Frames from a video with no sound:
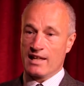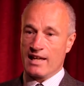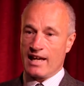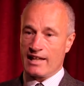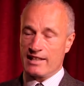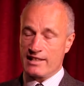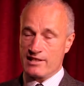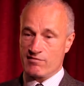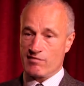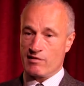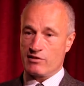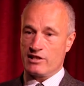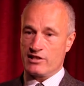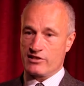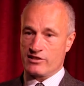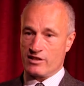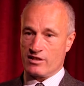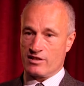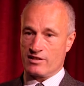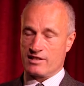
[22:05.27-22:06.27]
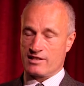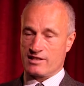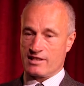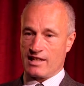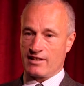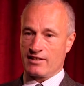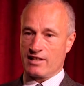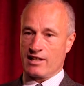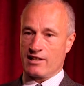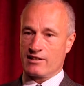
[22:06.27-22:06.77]
And Israel needs to
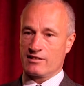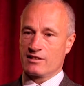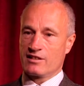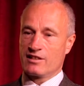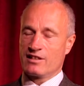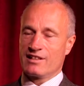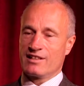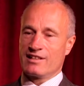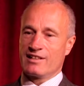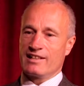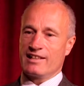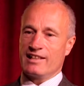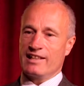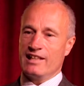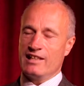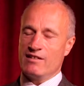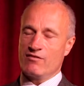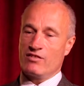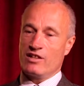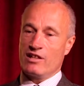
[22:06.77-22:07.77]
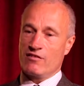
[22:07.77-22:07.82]
understand that, even